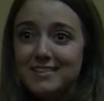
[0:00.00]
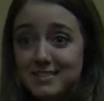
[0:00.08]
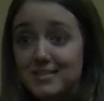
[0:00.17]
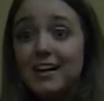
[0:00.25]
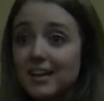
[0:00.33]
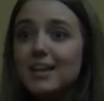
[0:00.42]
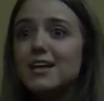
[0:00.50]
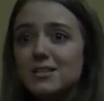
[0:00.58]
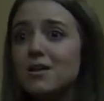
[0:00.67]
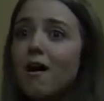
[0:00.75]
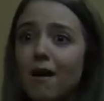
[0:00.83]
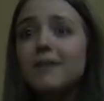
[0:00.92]
Study is
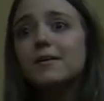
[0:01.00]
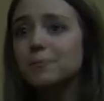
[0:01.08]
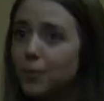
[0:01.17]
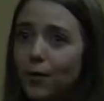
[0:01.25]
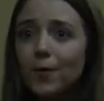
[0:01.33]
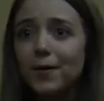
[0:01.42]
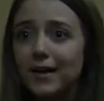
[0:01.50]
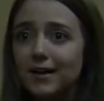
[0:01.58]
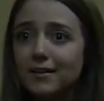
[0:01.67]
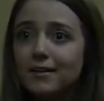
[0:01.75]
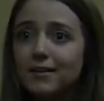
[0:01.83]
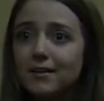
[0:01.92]
hard and boring.
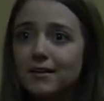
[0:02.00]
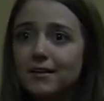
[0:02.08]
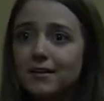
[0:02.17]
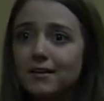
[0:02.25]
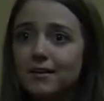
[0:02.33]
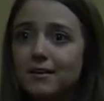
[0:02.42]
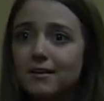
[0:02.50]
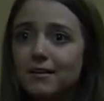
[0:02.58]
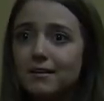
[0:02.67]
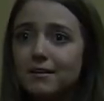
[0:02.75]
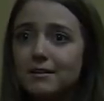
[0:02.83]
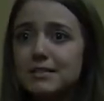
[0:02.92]

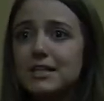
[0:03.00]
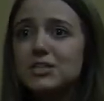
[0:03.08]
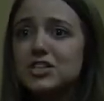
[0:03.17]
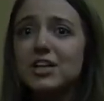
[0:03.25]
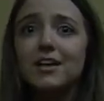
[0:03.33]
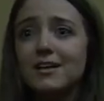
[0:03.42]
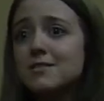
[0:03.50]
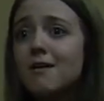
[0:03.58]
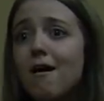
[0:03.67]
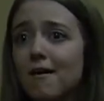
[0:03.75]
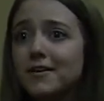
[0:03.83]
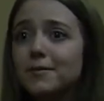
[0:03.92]
Teaching is
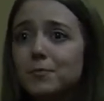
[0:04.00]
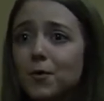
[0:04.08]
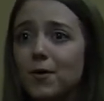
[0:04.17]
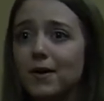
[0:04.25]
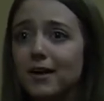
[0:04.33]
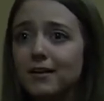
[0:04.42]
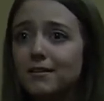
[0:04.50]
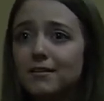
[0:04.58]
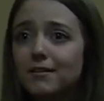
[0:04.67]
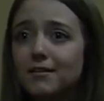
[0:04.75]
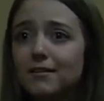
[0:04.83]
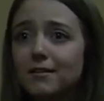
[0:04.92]
hard and boring.
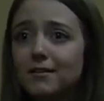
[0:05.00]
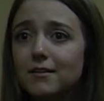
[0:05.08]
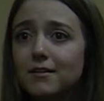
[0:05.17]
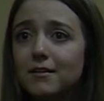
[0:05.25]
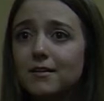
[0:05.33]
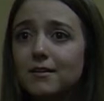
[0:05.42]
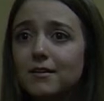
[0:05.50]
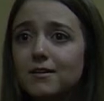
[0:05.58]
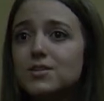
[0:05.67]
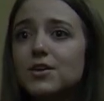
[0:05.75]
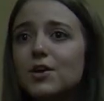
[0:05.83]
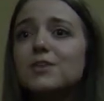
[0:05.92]

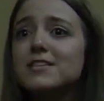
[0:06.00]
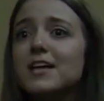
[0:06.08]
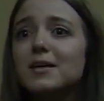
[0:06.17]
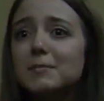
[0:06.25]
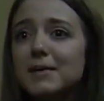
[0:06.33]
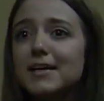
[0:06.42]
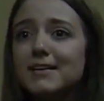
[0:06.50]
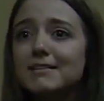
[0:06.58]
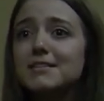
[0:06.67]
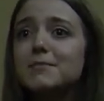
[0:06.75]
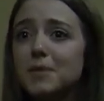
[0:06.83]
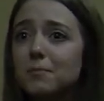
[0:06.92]
So you're telling me
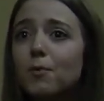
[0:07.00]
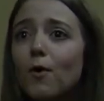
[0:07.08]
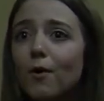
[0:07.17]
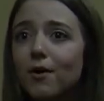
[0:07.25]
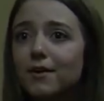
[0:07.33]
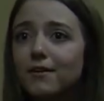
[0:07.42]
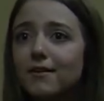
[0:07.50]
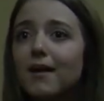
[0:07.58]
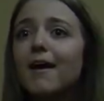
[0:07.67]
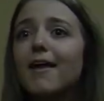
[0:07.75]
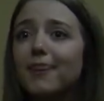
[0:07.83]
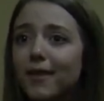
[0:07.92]
to be bored,
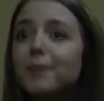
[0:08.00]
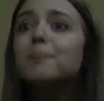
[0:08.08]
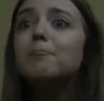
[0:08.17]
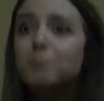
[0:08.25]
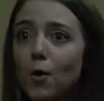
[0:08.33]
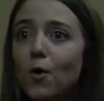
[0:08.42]
and then